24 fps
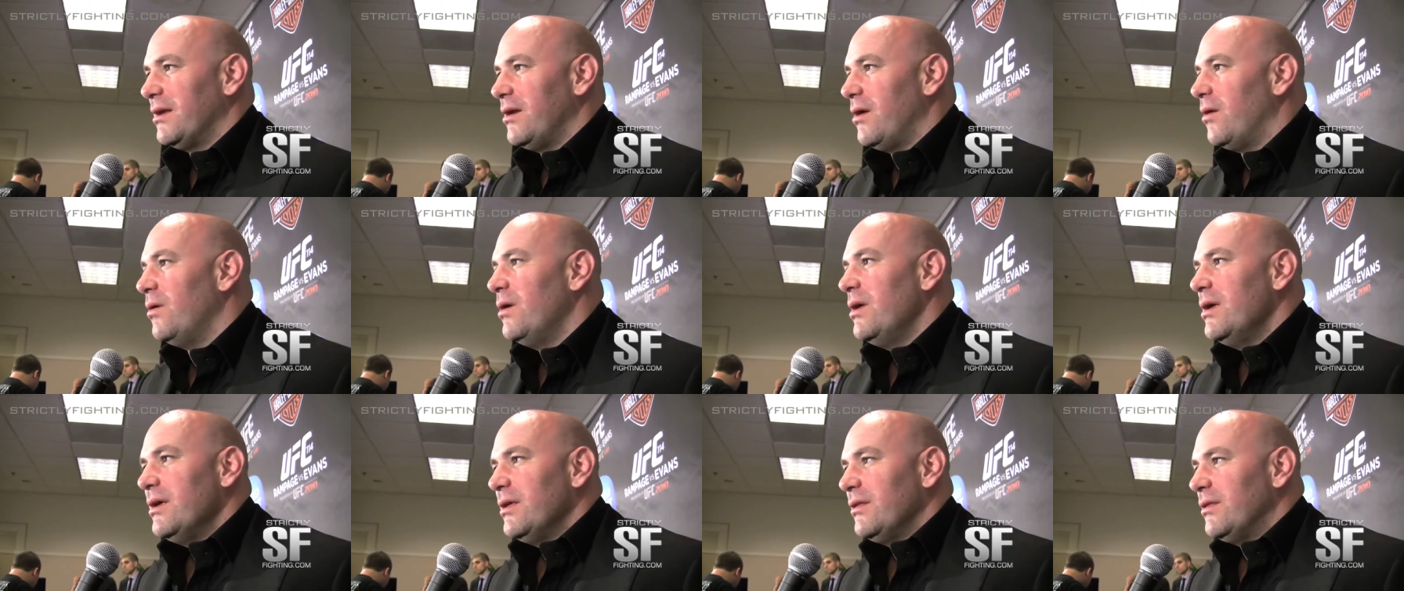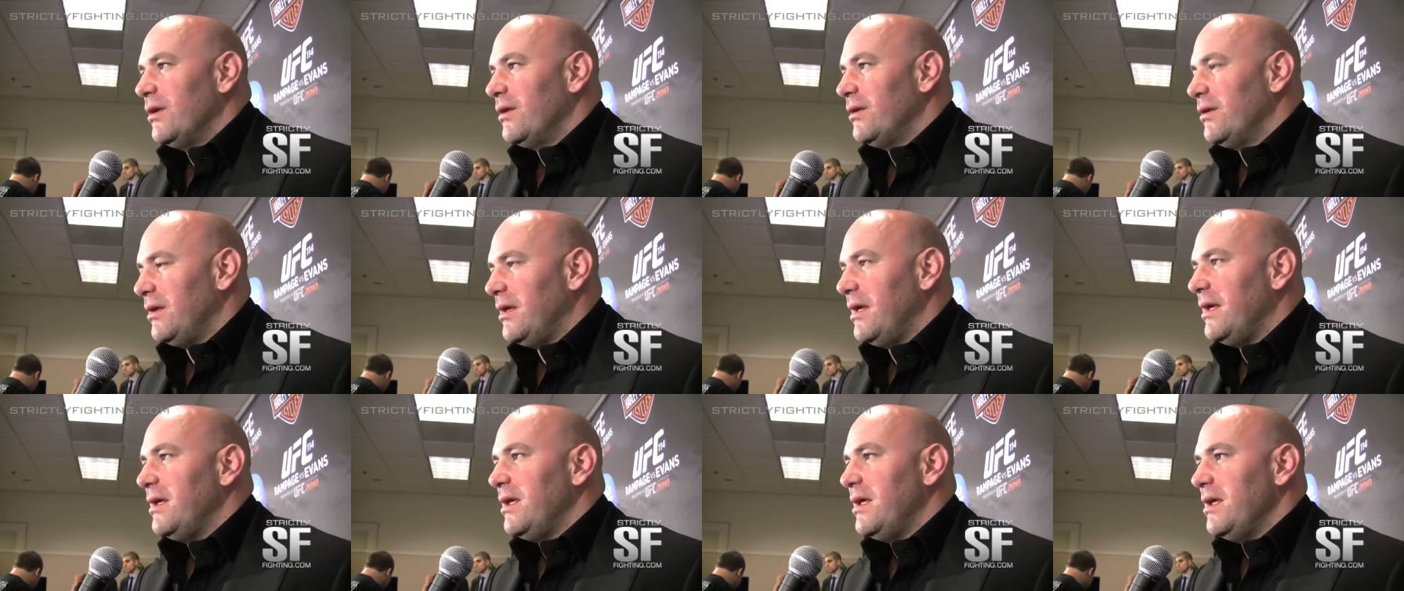You know,
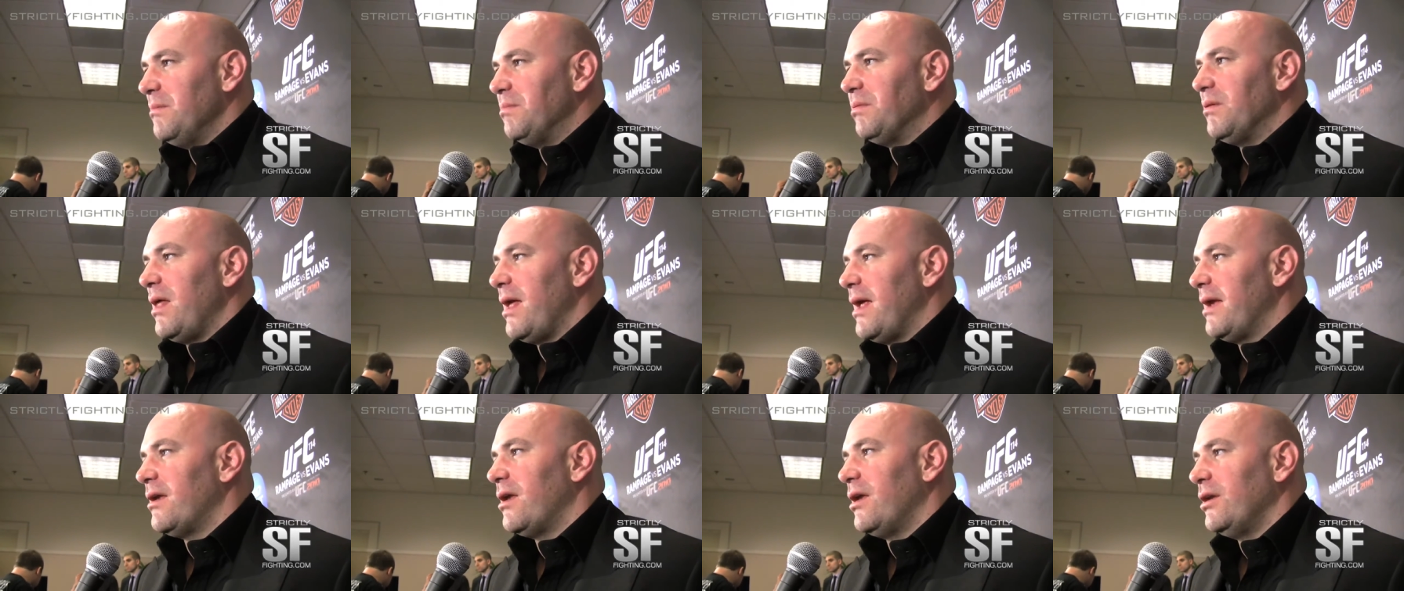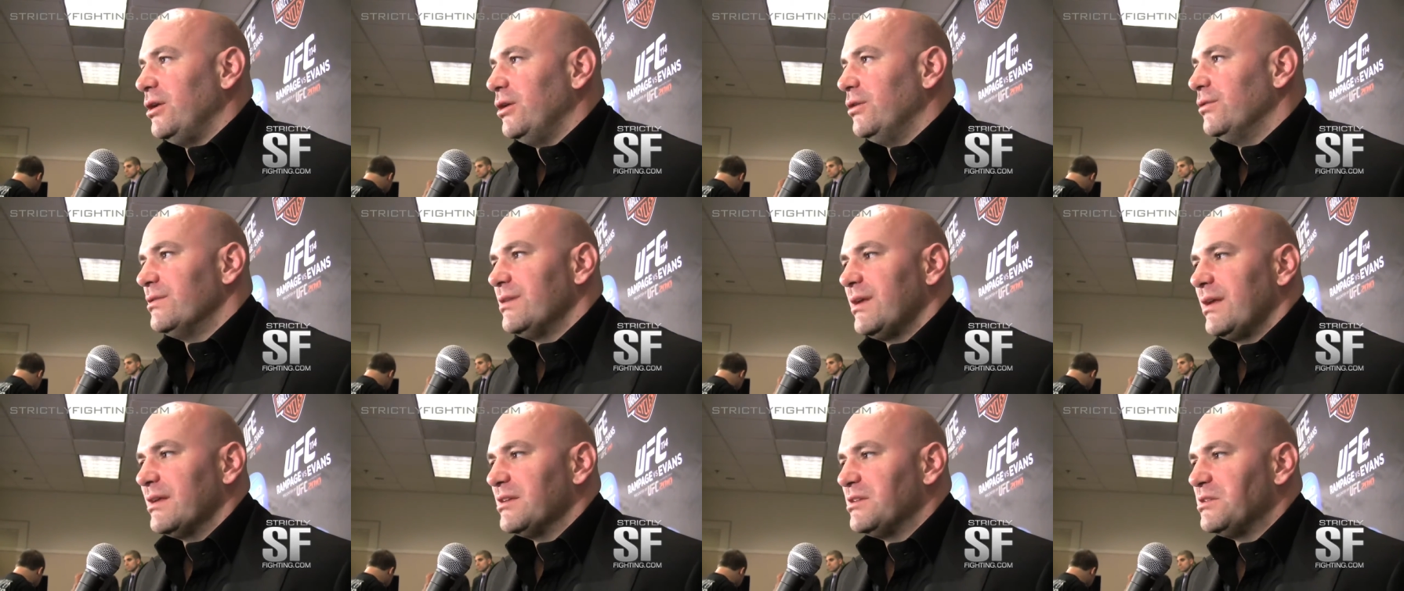he planned on
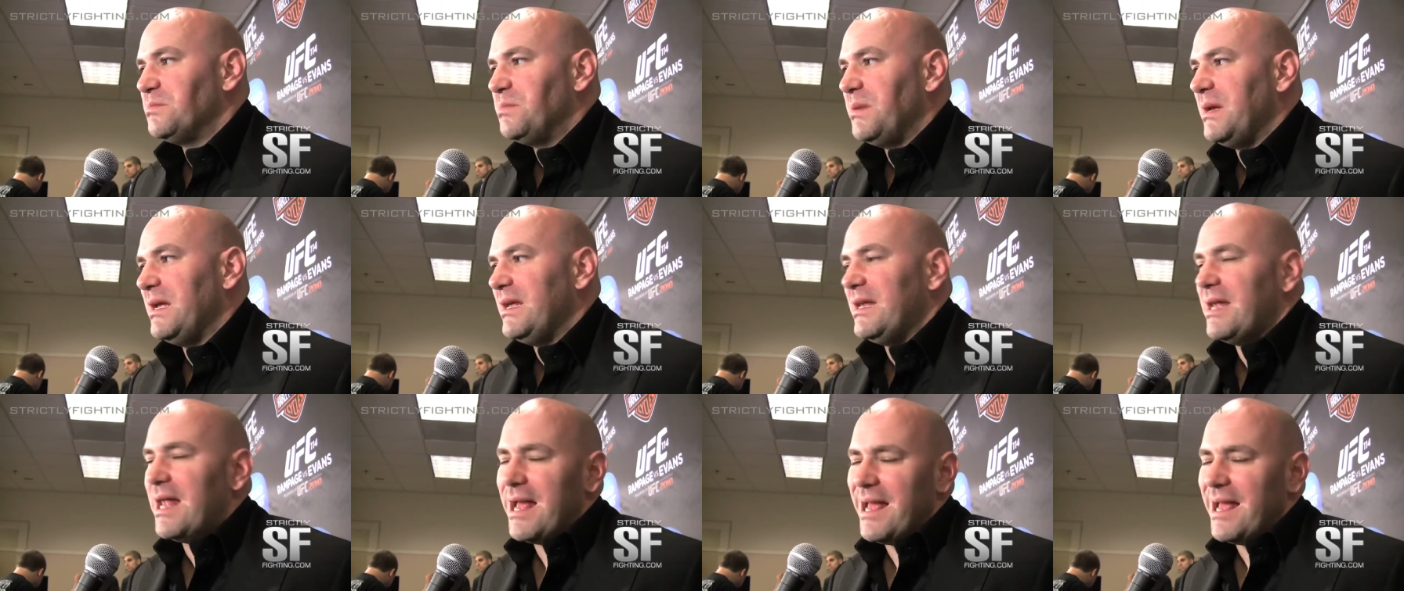using his speed.